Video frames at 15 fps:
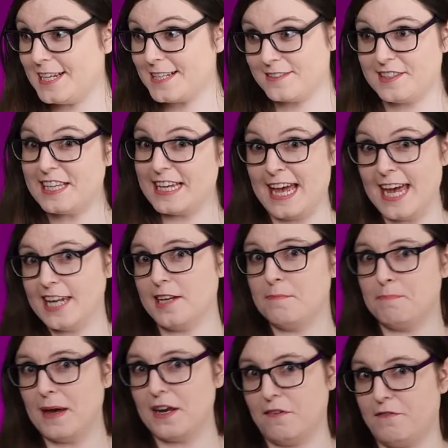is the
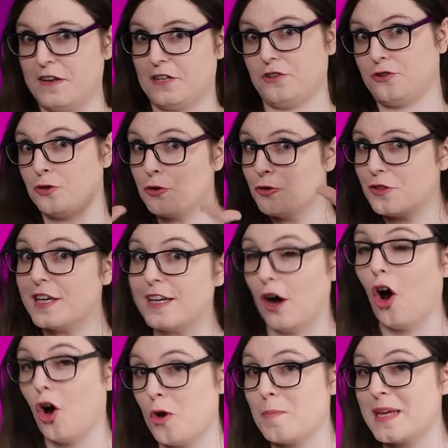hidden benefit to the
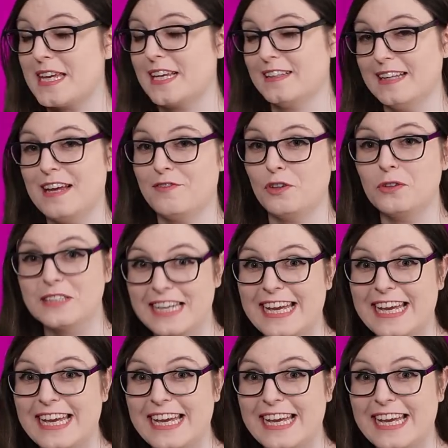army level